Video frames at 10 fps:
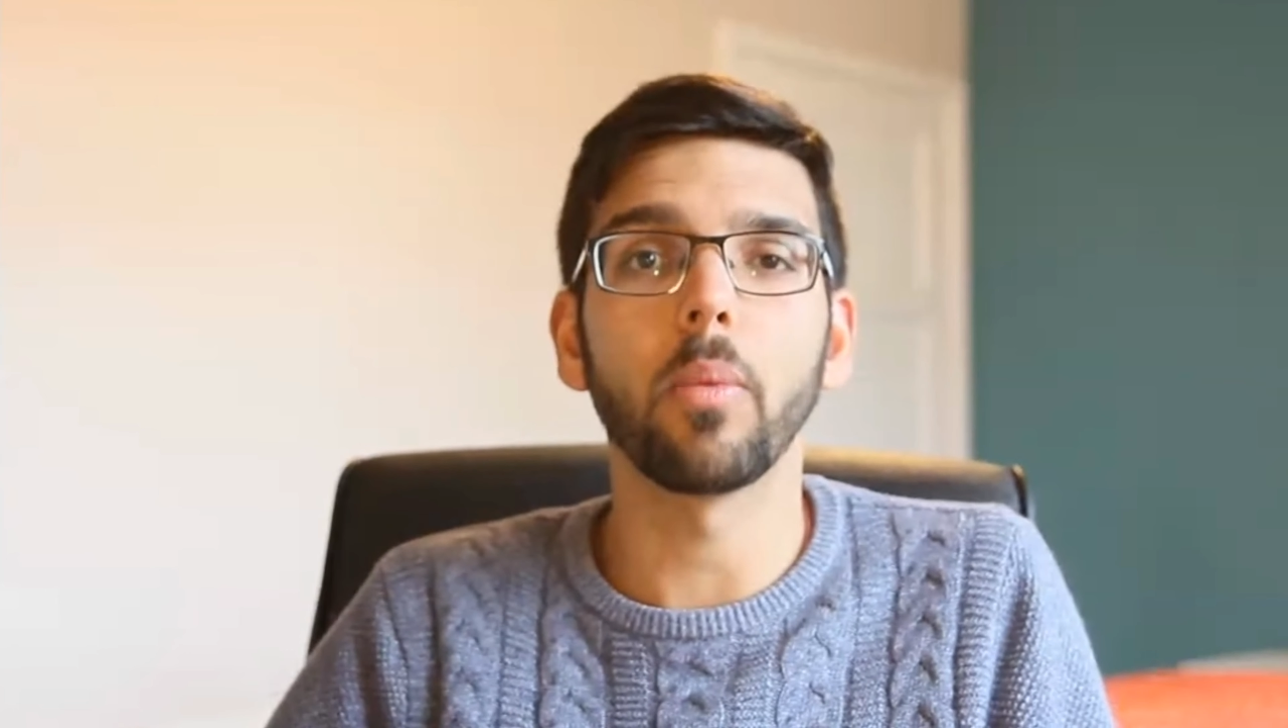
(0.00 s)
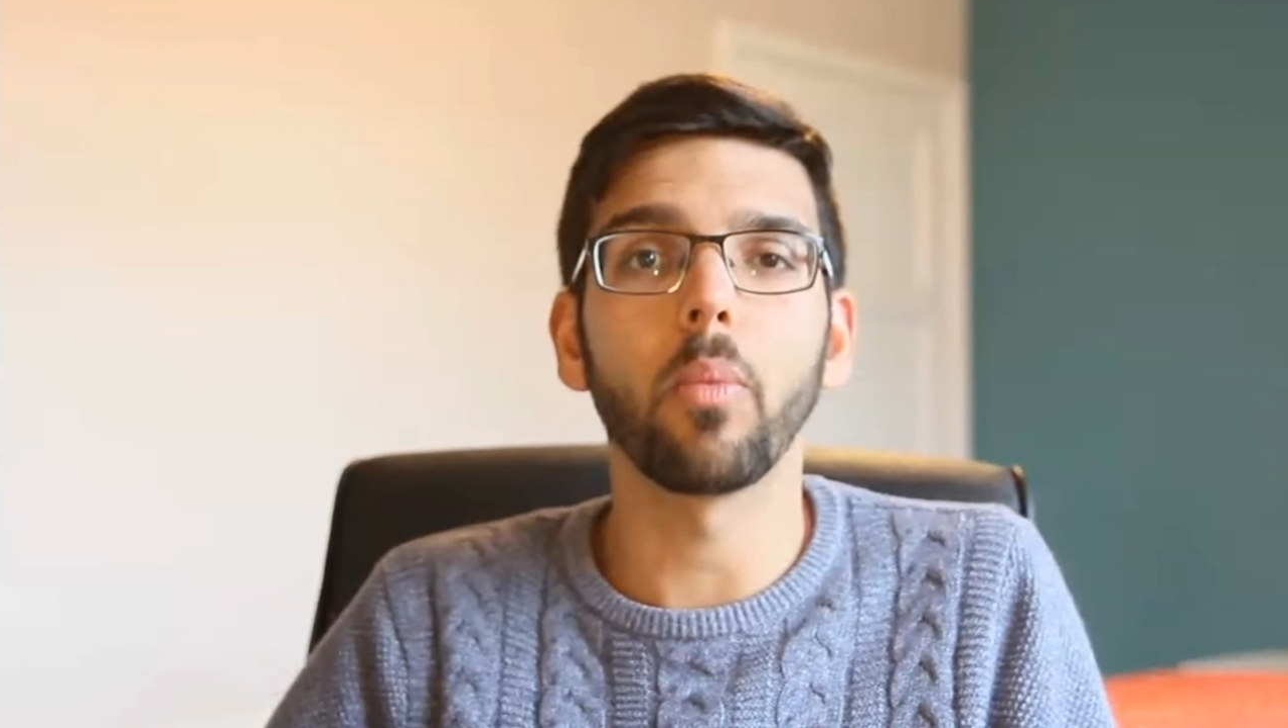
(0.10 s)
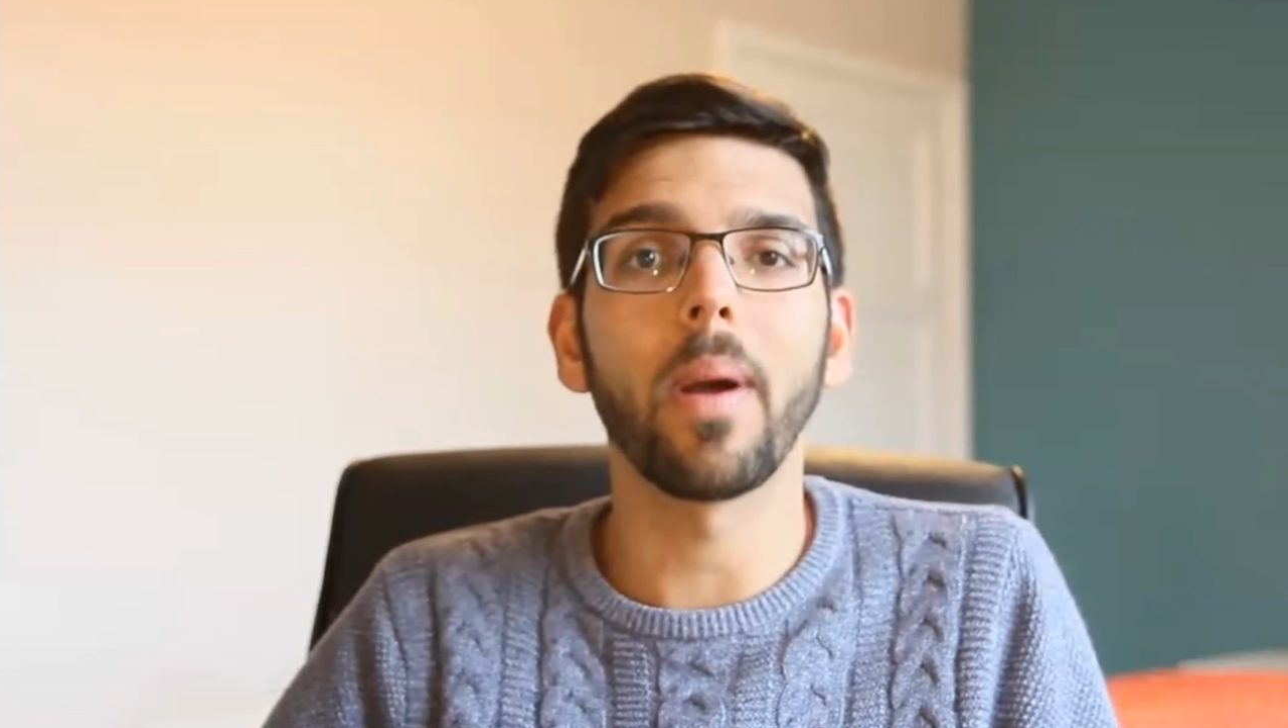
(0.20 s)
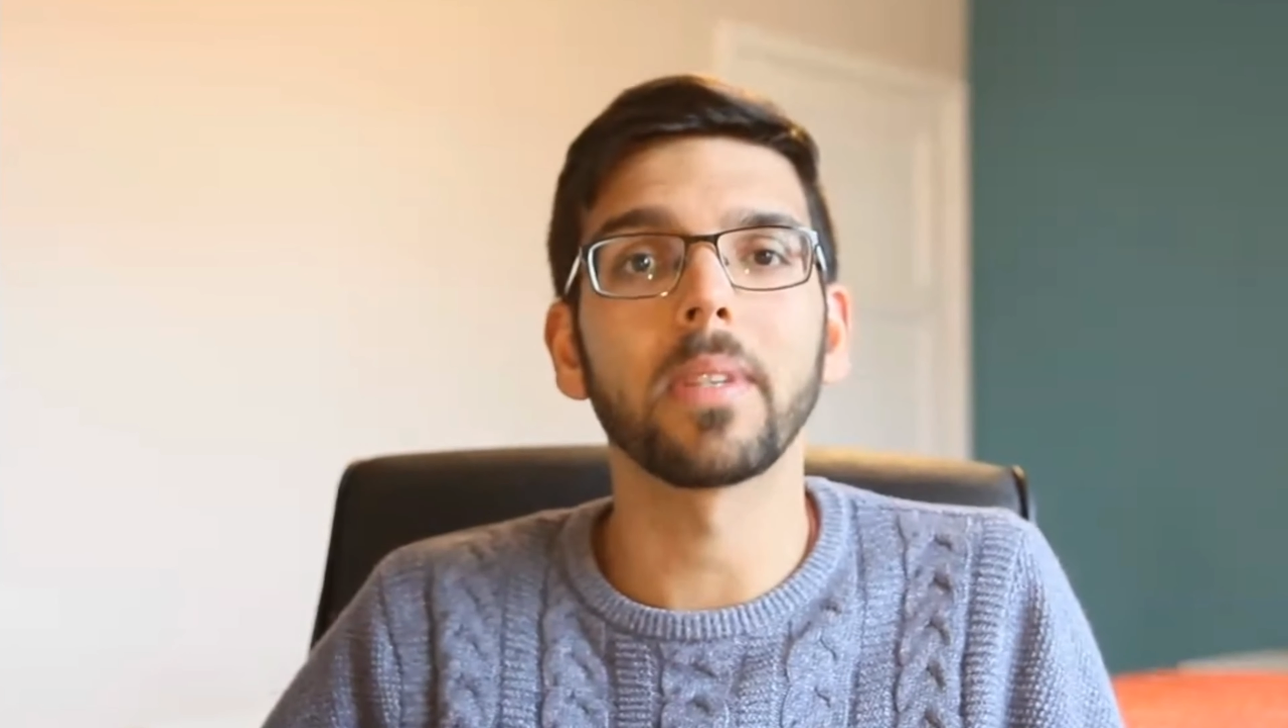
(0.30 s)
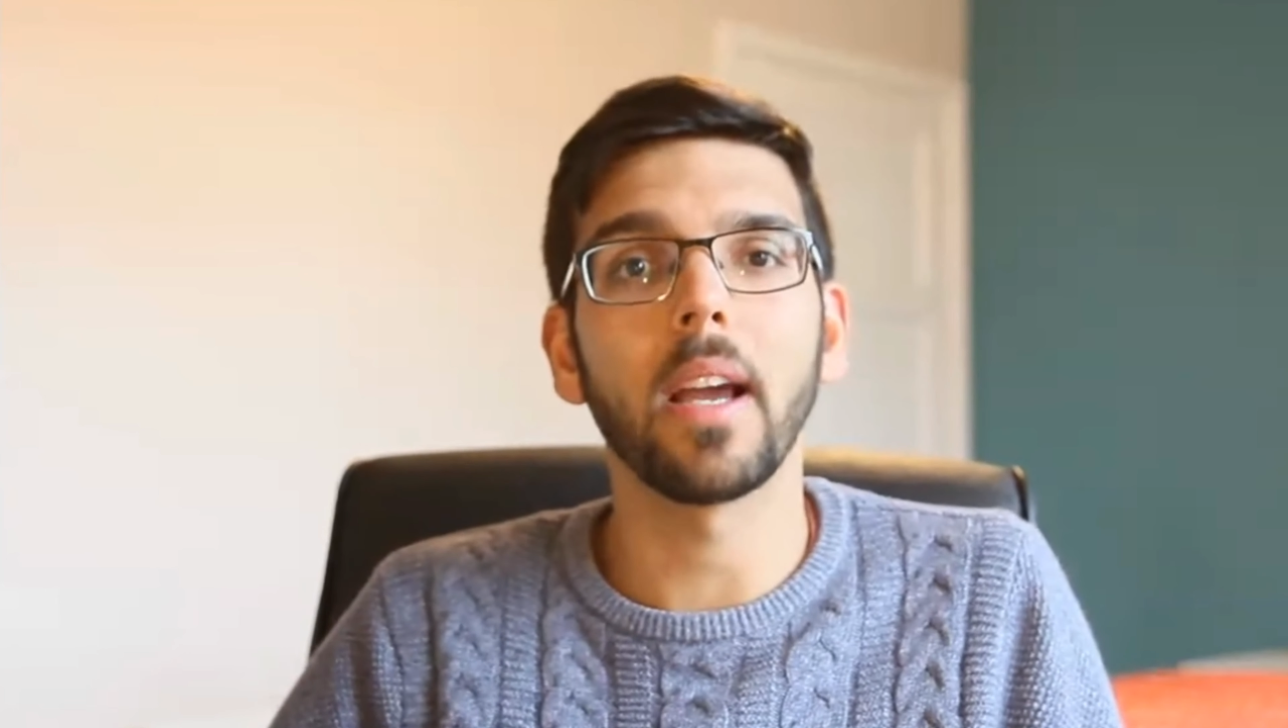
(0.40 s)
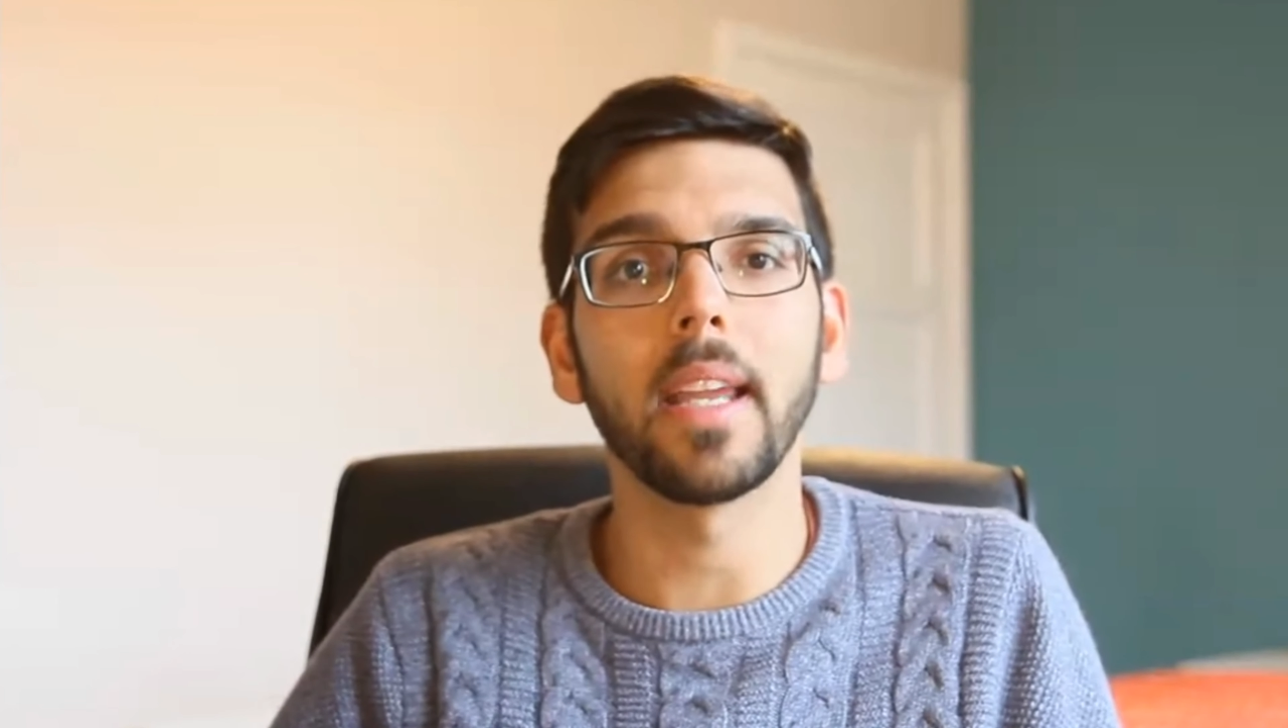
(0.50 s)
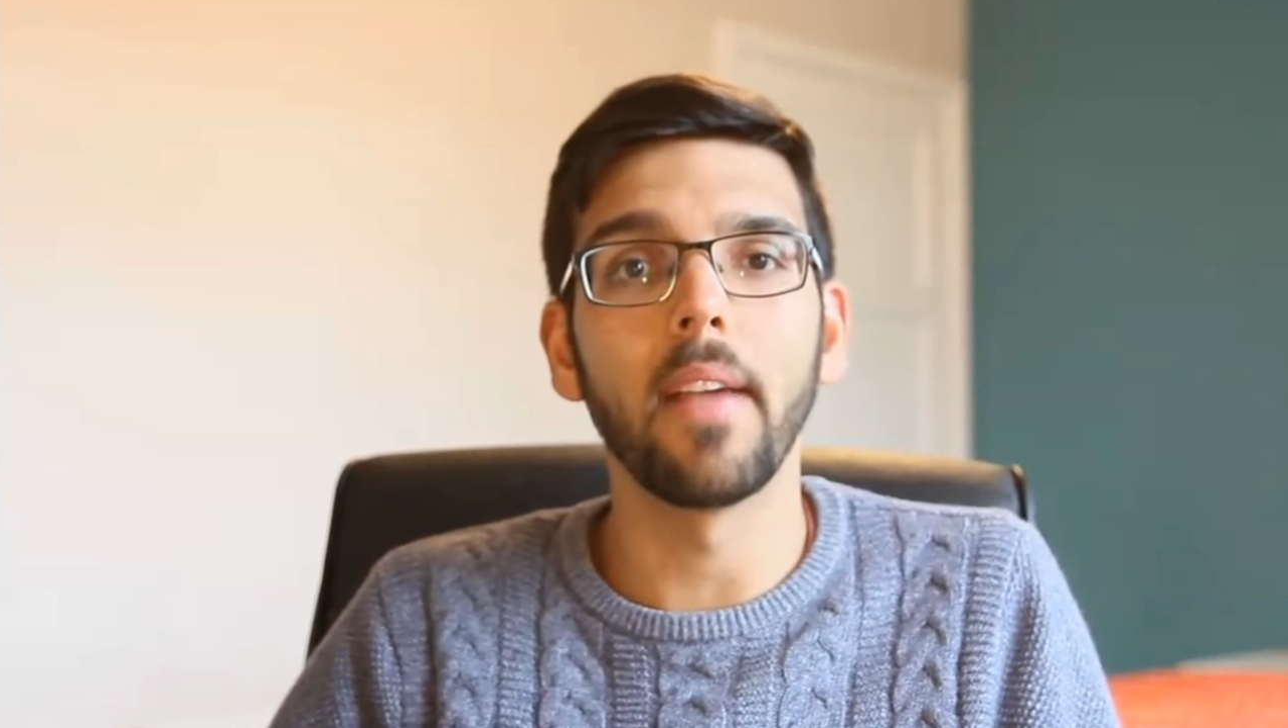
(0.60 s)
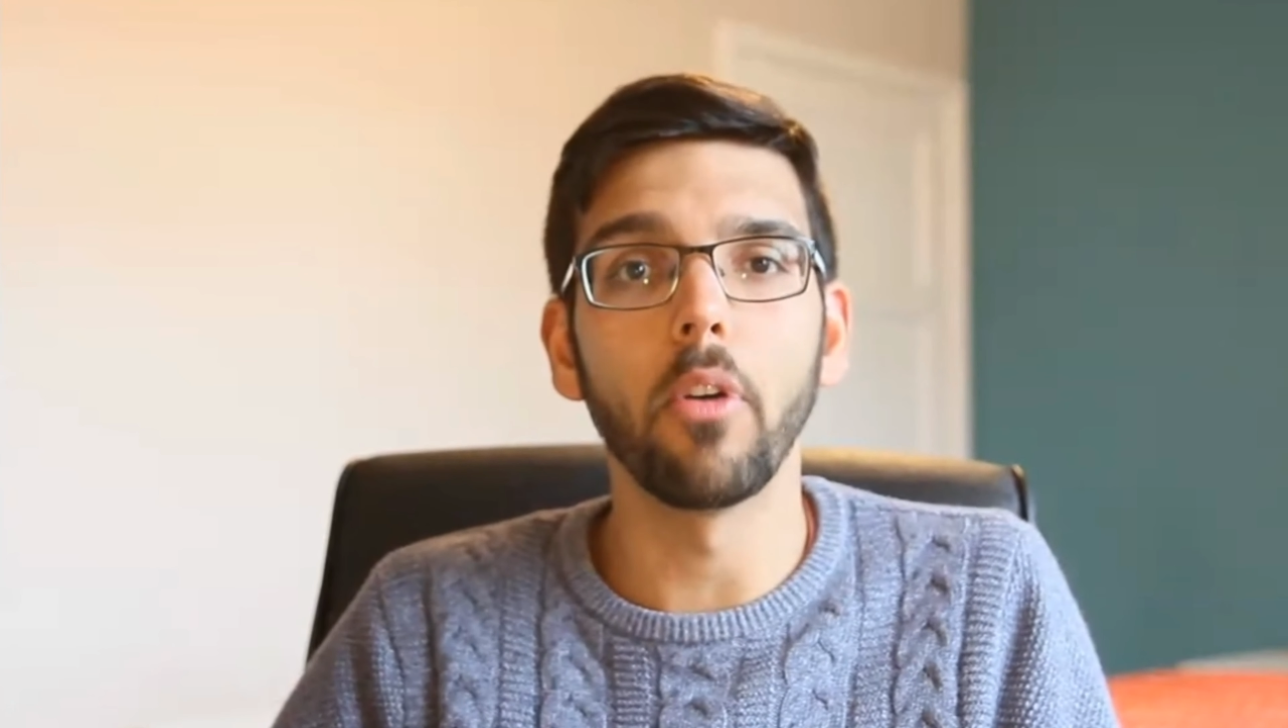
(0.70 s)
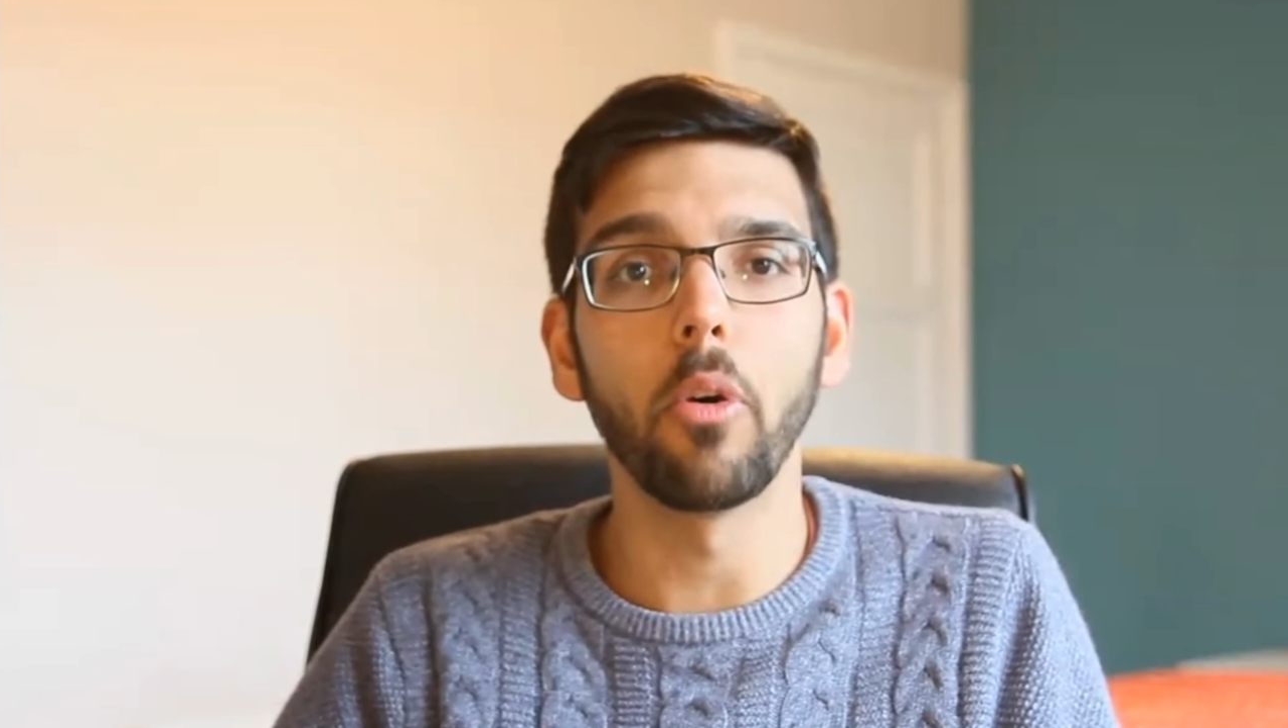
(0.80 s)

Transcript: website and